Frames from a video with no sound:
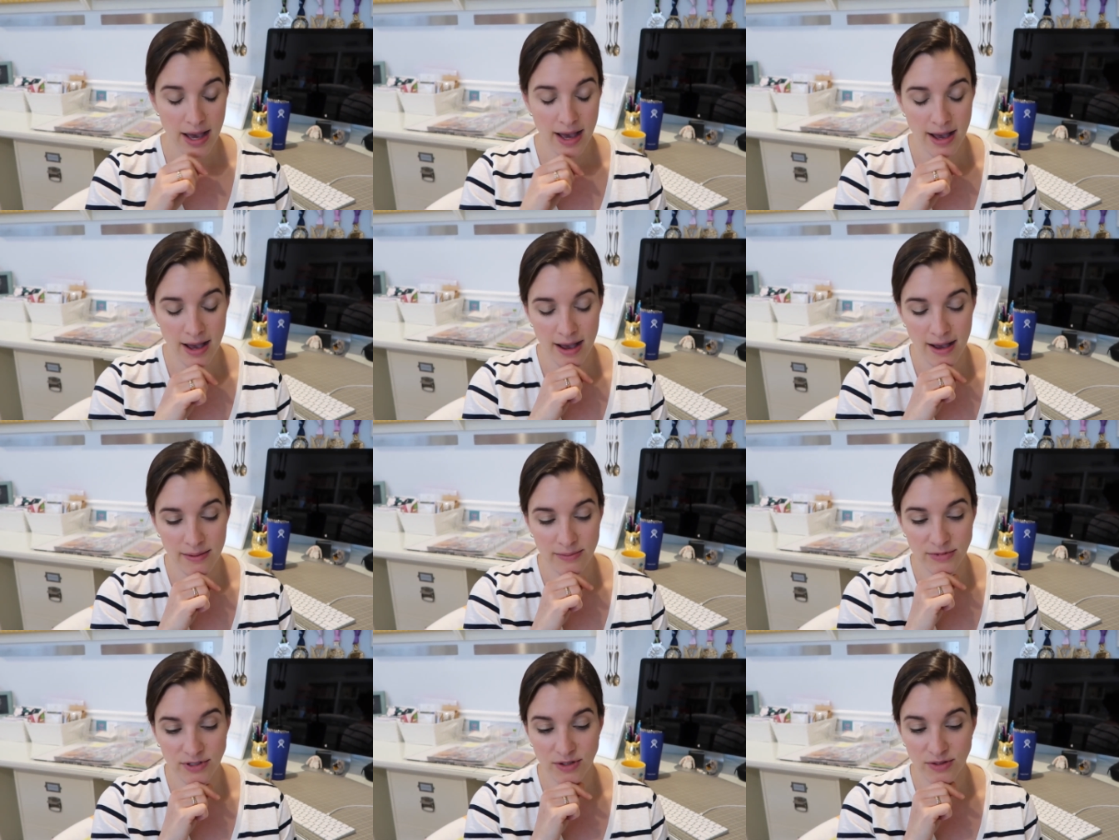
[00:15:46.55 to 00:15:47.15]

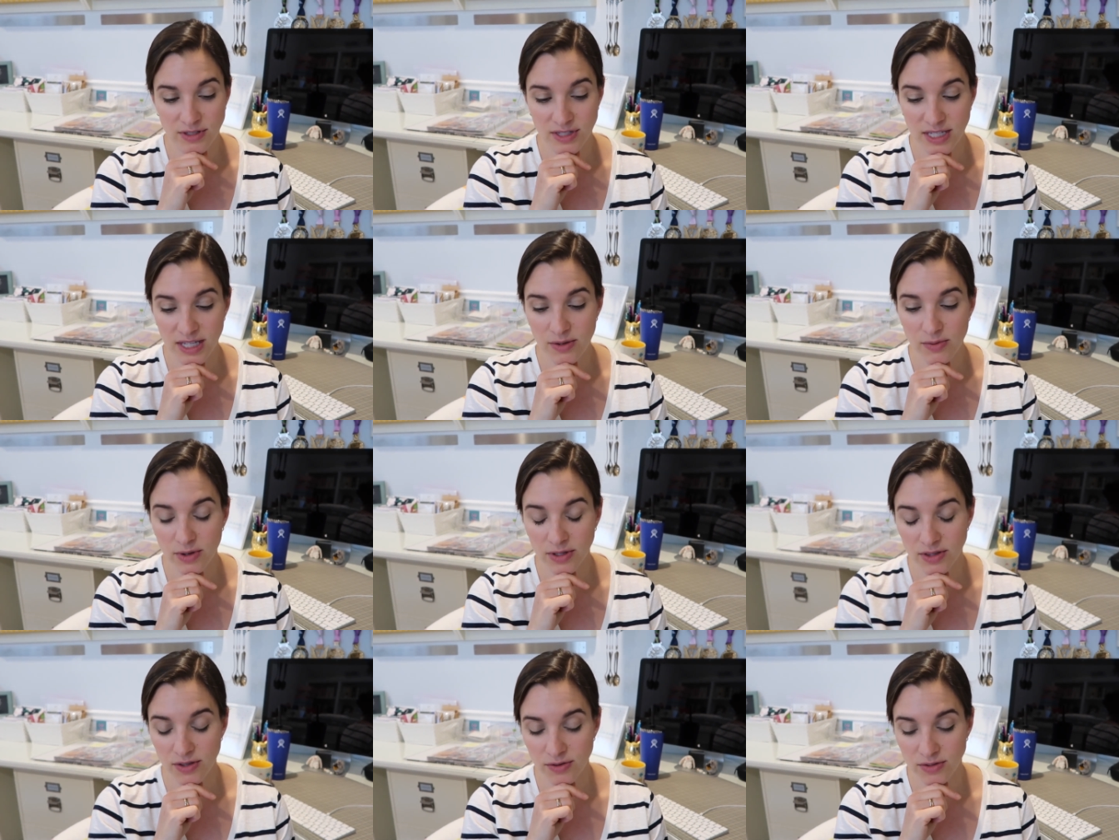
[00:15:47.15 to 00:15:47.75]
Um, so
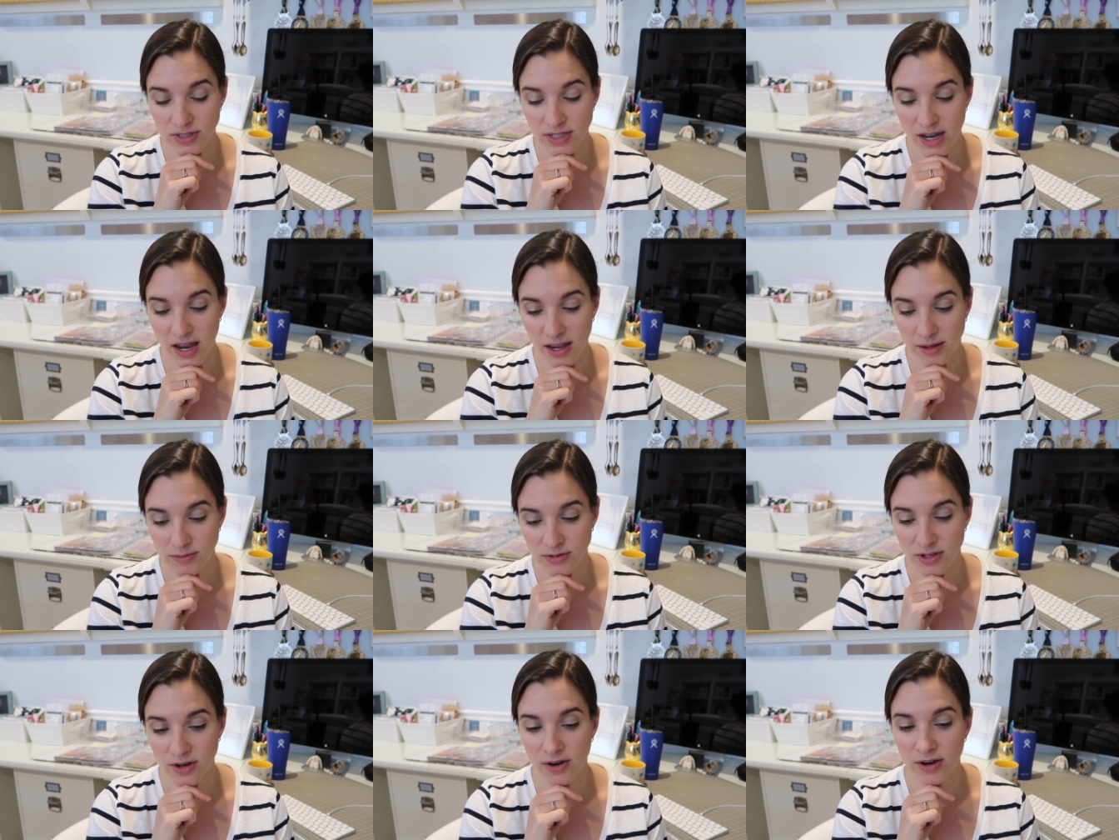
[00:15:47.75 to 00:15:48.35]
see what those
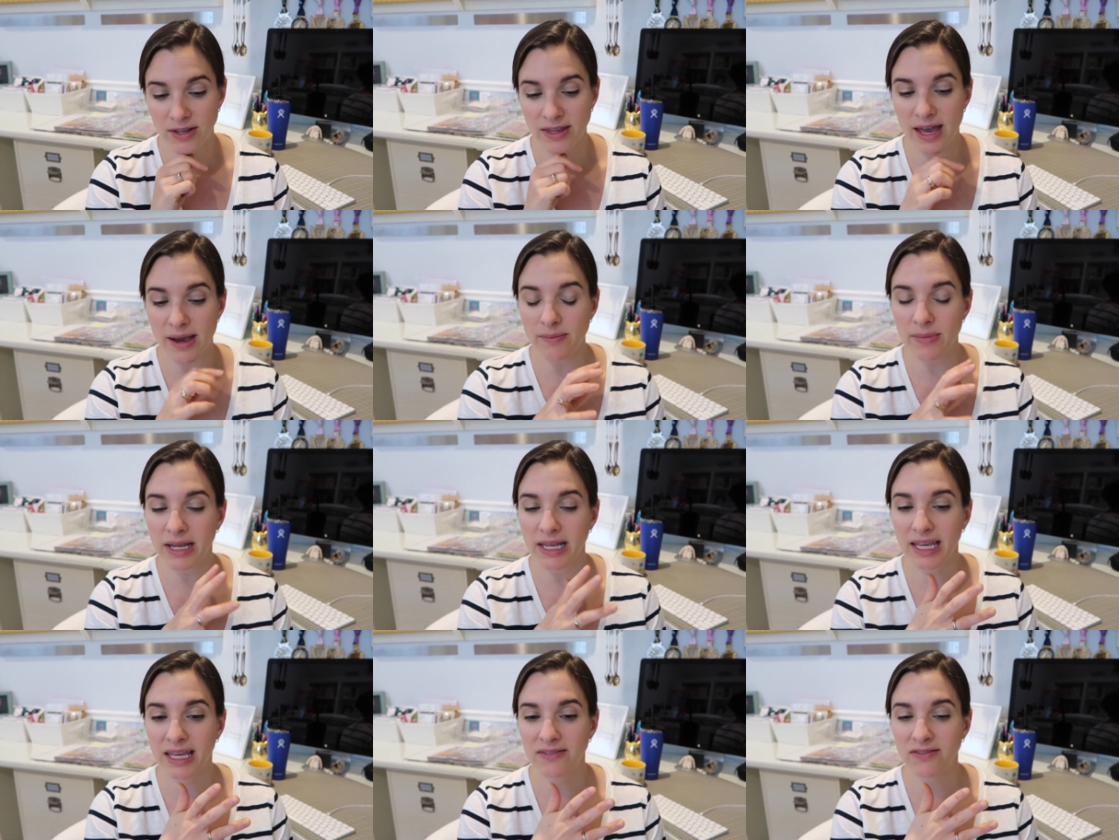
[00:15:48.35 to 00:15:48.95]
times are, and that
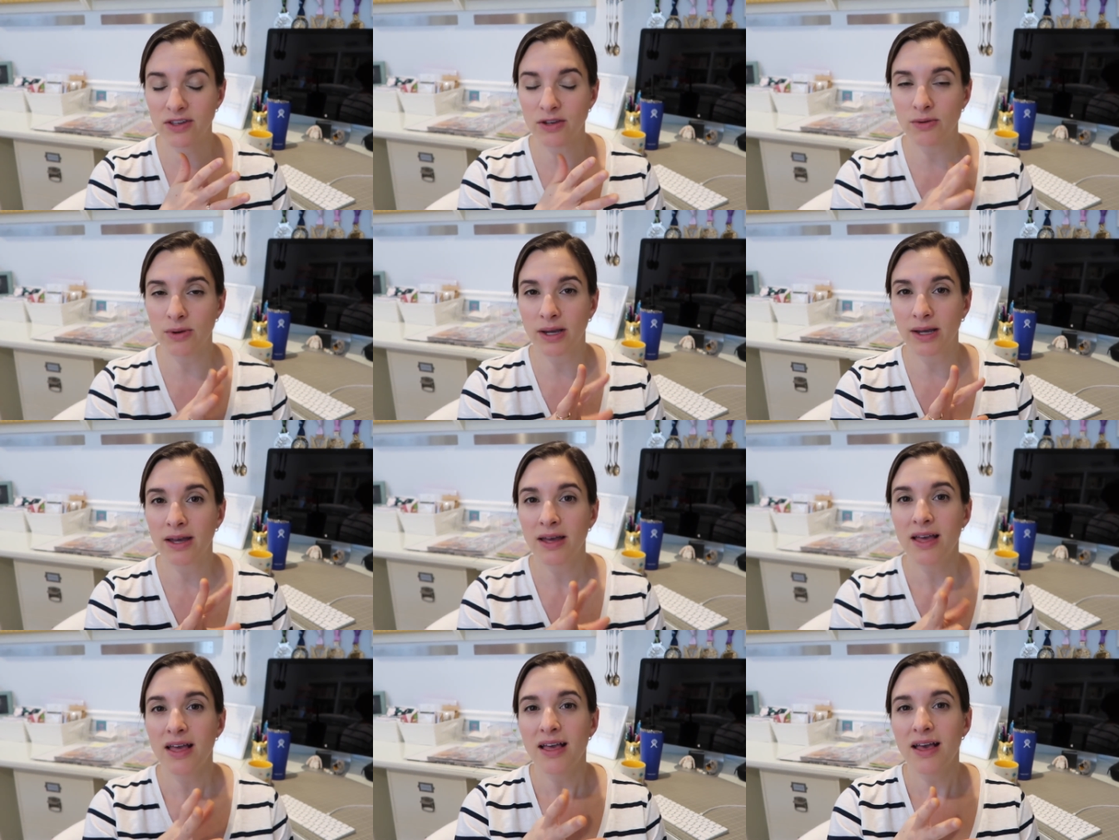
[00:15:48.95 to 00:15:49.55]
might give you
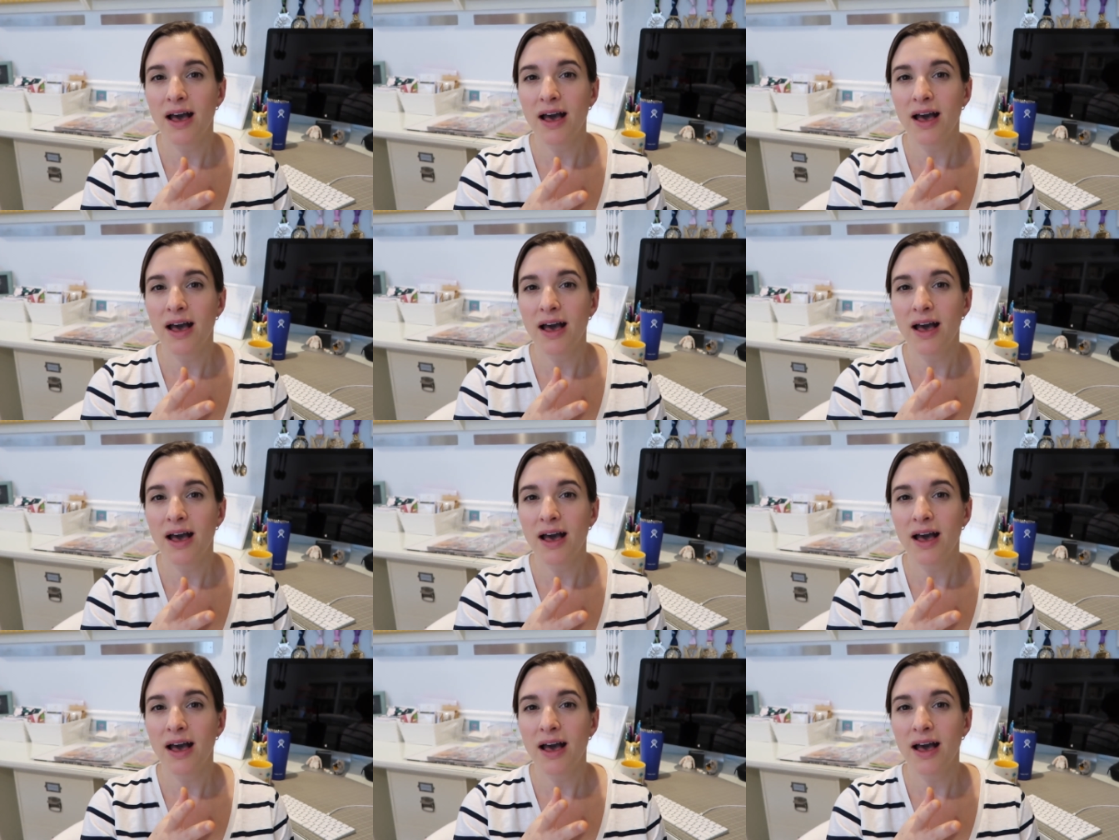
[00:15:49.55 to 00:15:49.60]
a,